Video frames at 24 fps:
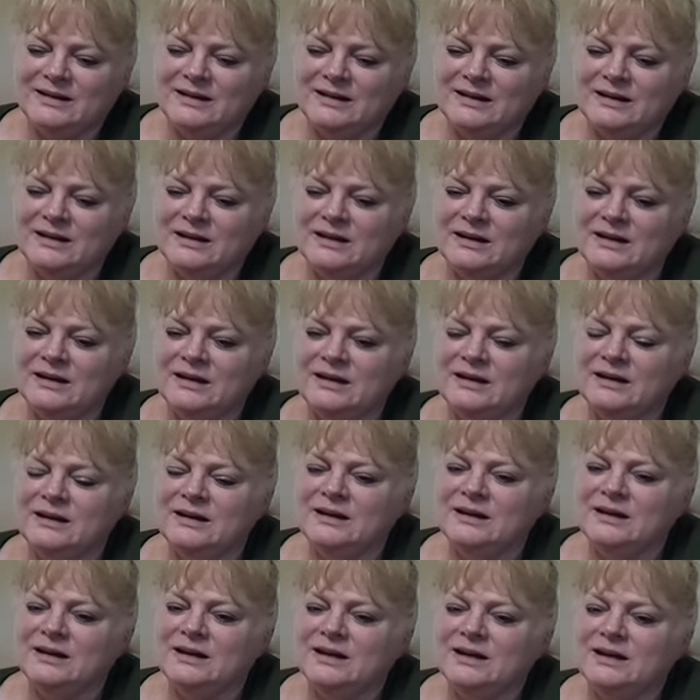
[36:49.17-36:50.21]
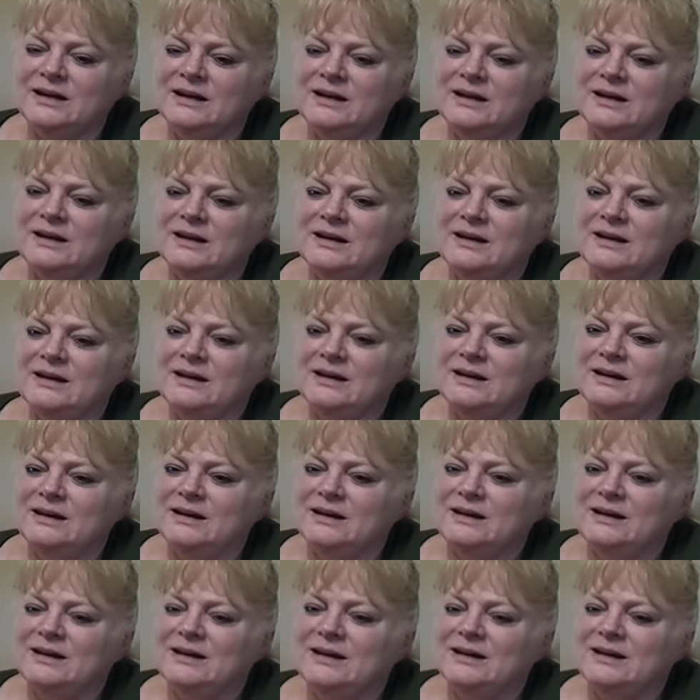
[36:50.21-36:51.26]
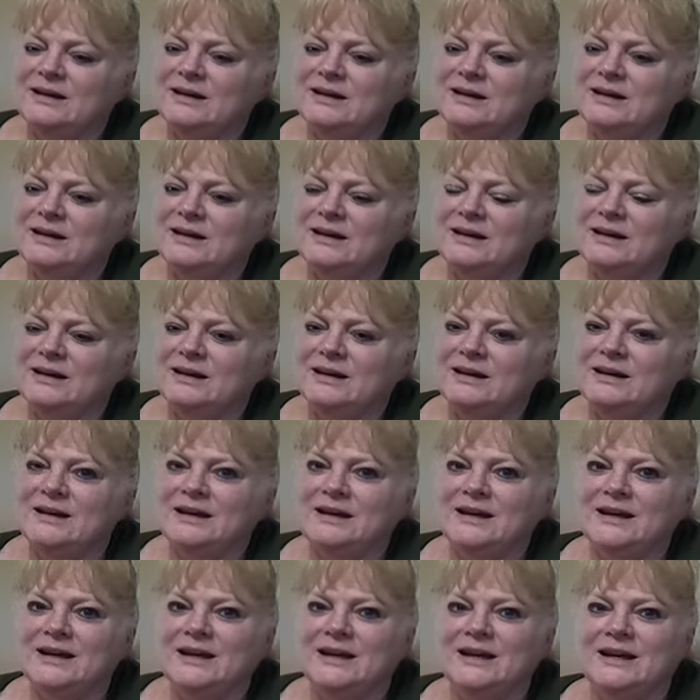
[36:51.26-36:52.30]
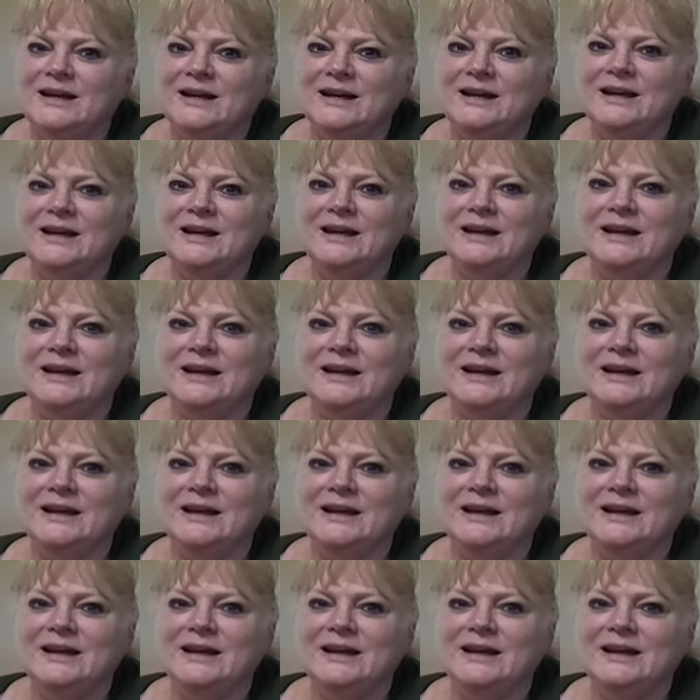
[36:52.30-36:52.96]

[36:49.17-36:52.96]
The person shown says nothing.